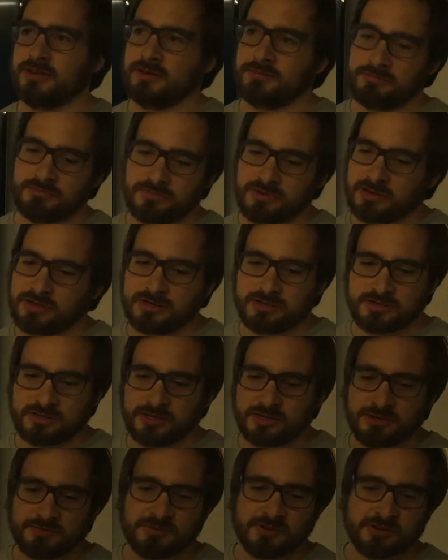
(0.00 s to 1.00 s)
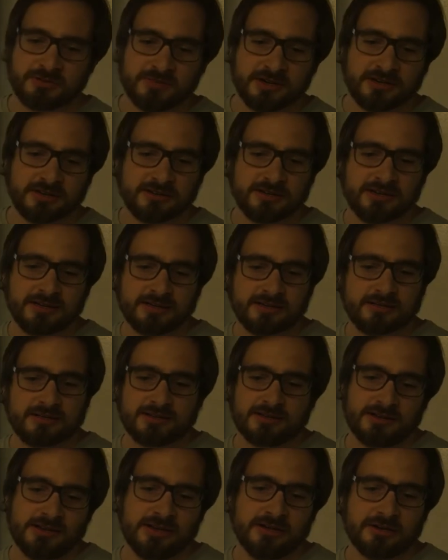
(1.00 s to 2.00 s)
I'm gonna talk more about that
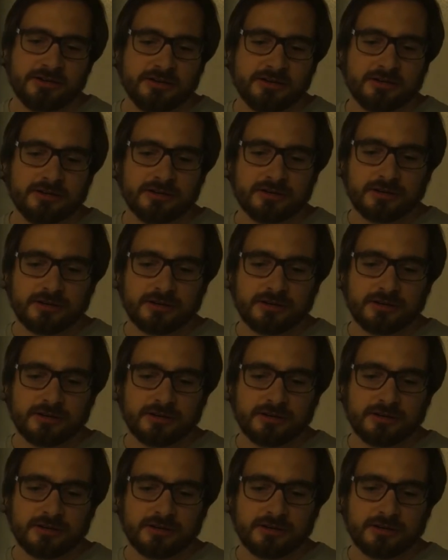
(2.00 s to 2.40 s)
later.